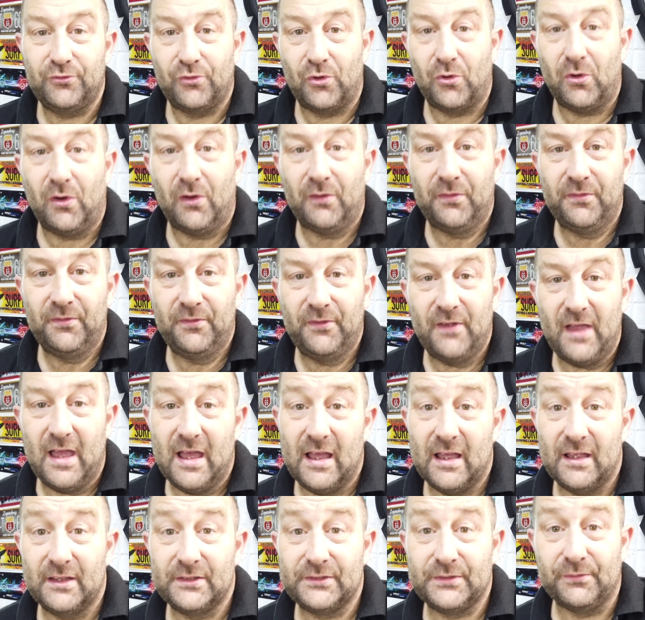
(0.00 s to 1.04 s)
draw off
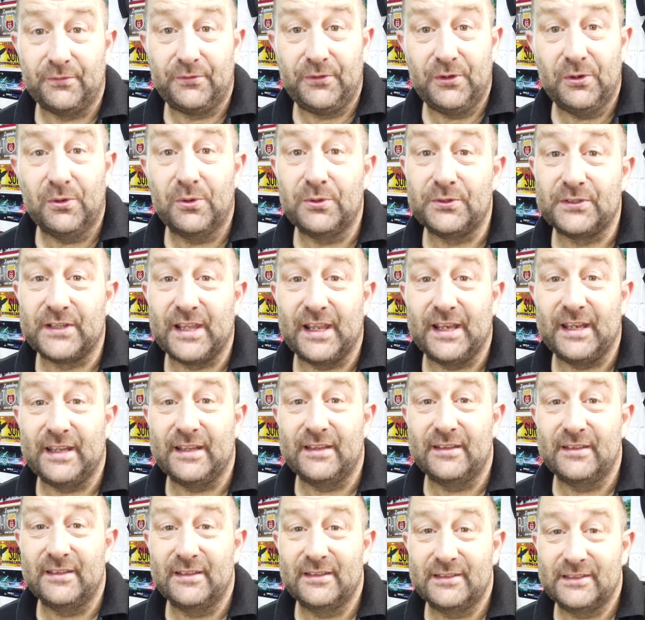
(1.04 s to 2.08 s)
some fuel to get
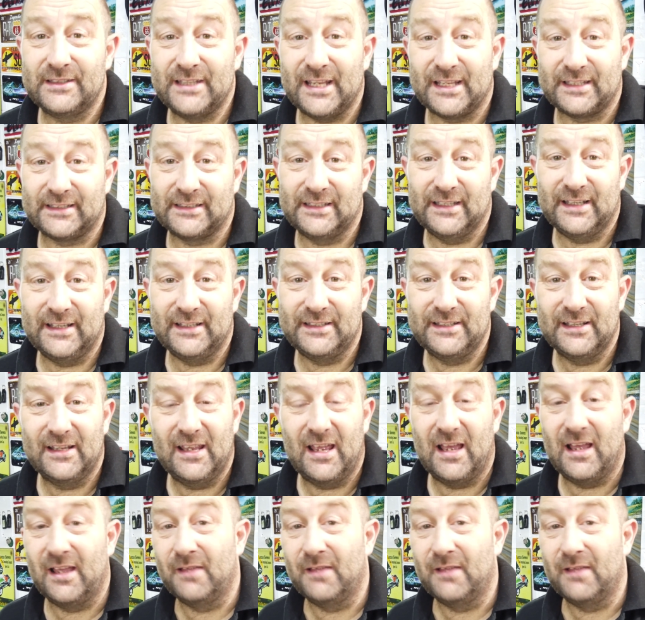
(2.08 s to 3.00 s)
it tested.